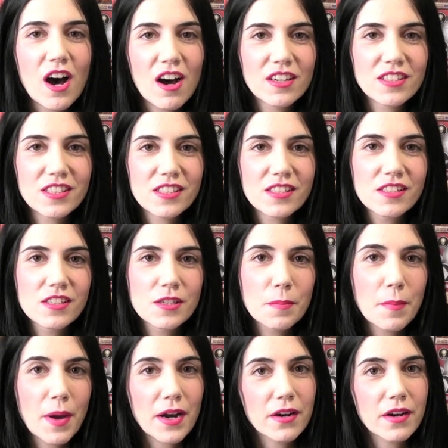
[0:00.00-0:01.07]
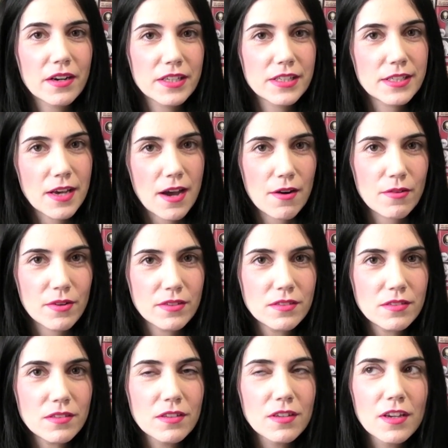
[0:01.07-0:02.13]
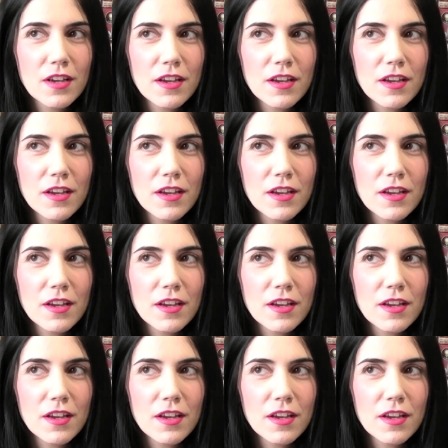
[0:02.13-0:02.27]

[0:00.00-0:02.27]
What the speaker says: artist Margaret Tarrant.